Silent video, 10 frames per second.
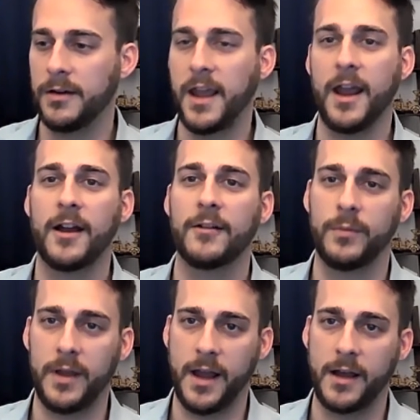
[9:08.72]

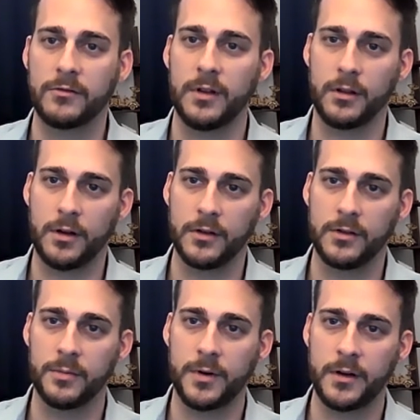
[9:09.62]
can we actually
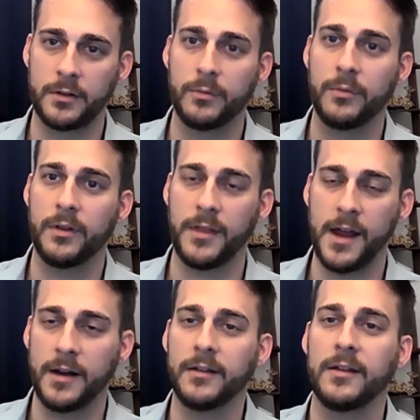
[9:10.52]
launch the product with
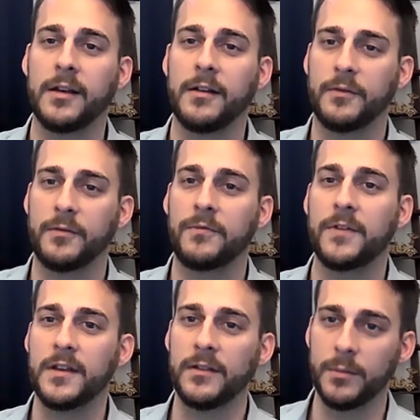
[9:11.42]
that? Is that
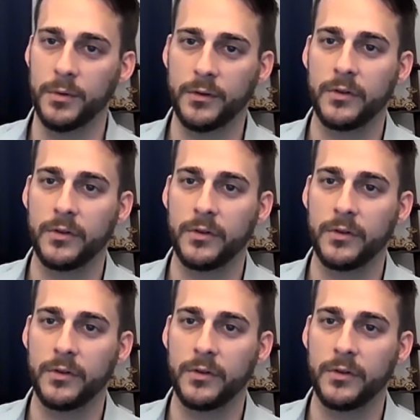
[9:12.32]
feasible?